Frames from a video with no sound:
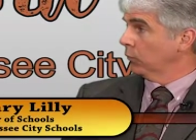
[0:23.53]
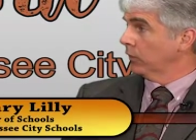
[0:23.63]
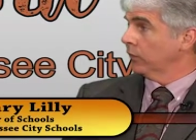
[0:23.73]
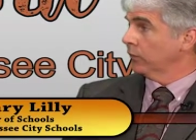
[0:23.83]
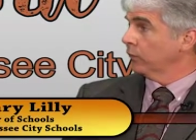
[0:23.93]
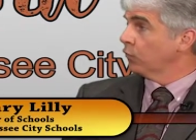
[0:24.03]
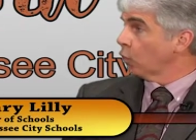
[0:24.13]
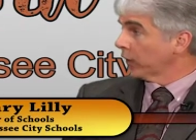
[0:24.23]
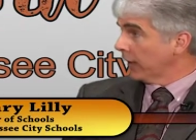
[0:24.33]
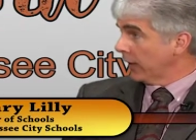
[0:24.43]
we look at the
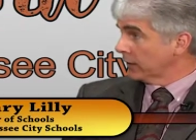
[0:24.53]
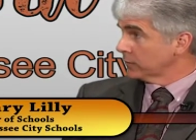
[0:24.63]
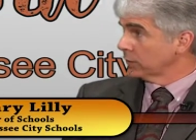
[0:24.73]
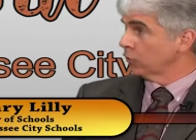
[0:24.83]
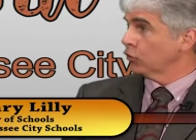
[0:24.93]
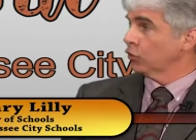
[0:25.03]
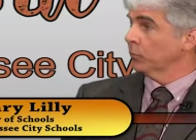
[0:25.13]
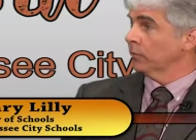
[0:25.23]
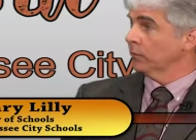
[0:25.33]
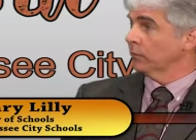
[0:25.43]
forecast to
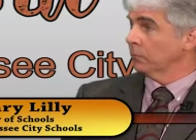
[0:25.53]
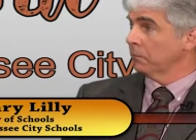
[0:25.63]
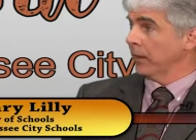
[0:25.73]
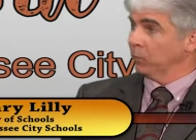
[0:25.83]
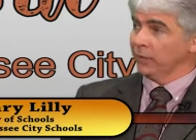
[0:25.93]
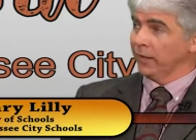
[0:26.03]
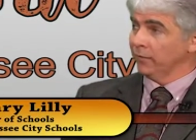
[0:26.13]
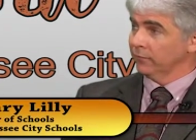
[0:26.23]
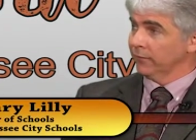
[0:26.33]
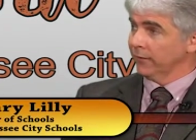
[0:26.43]
determine might we
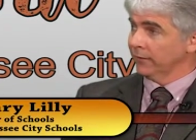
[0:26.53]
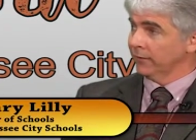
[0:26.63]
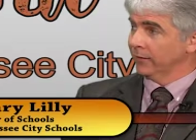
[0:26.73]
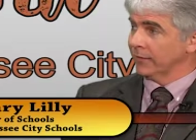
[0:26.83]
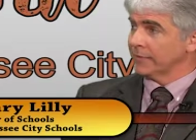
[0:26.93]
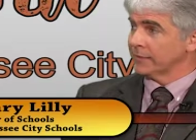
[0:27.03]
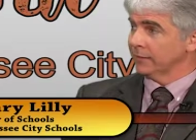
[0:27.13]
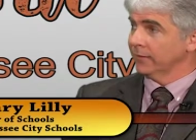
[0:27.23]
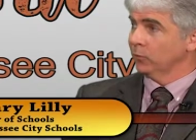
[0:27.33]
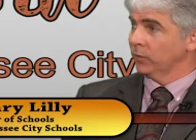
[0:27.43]
have a
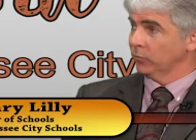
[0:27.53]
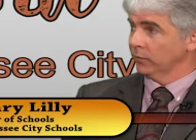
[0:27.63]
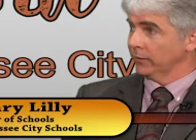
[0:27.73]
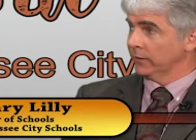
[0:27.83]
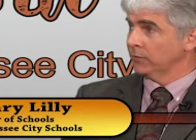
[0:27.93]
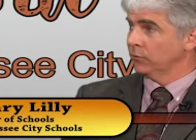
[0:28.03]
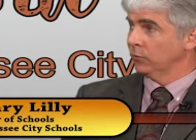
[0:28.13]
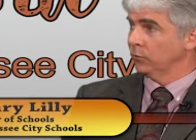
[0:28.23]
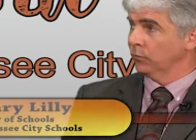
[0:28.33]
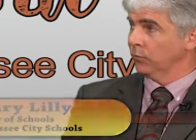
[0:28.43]
incident that we really need
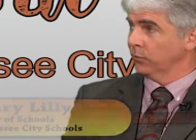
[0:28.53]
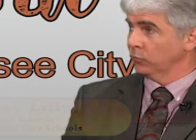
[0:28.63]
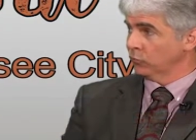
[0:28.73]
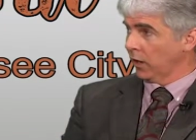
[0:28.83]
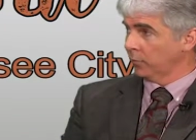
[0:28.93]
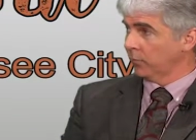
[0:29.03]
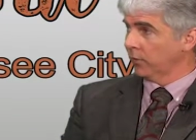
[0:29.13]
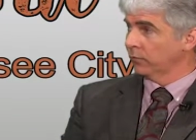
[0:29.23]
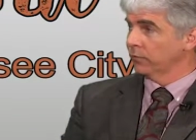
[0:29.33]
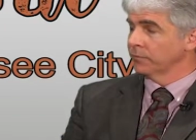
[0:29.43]
to be on top
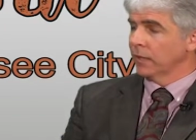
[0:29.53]
of.